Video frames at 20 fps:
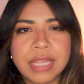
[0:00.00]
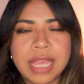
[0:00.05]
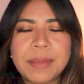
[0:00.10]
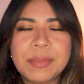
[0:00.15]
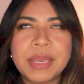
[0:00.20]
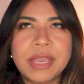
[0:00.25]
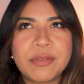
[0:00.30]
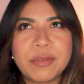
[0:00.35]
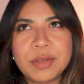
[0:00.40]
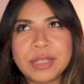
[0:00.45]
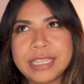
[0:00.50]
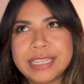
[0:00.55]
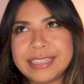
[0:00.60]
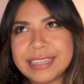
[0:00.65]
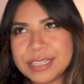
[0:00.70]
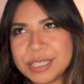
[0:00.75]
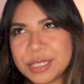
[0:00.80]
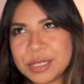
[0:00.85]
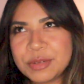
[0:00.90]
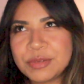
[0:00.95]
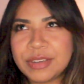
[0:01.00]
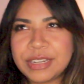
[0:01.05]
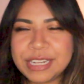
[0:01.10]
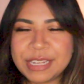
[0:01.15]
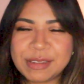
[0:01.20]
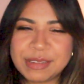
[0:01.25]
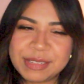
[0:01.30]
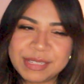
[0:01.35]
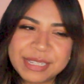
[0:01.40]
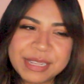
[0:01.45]
I've only done 2
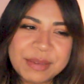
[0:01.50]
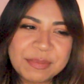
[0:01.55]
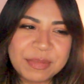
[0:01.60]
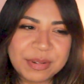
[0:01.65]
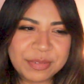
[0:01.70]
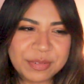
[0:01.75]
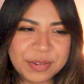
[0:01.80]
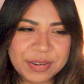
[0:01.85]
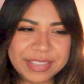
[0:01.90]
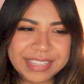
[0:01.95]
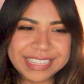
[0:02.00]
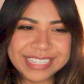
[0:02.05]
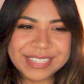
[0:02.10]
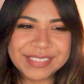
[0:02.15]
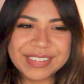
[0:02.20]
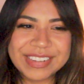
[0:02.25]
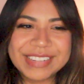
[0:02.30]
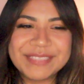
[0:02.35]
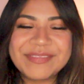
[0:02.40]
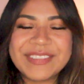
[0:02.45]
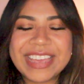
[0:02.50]
videos before this one,